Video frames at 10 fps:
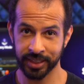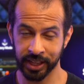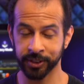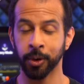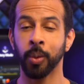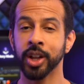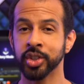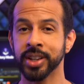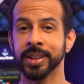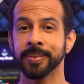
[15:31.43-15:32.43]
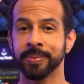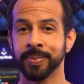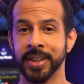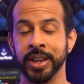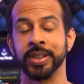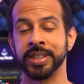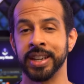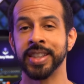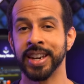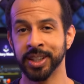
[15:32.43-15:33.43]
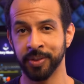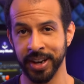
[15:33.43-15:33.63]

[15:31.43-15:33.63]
Thanks for watching, and I'll see you in the next